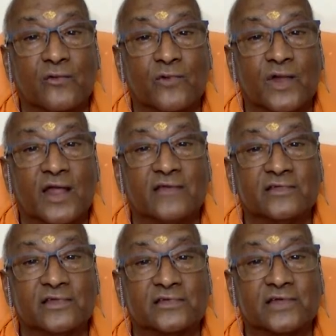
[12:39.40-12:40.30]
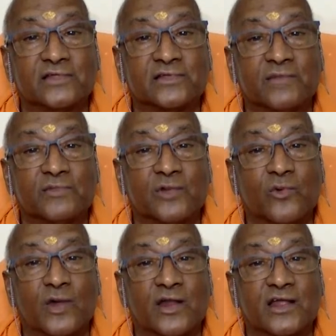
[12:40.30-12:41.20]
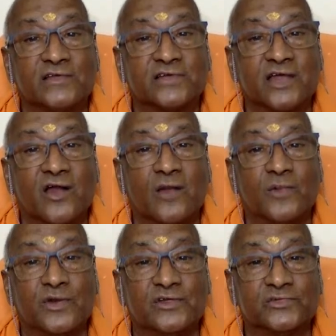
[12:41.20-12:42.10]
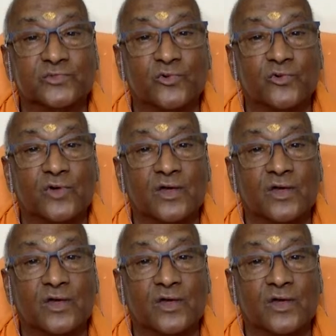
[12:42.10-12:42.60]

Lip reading: Whereas the satyam, the oneness, cannot be disproved.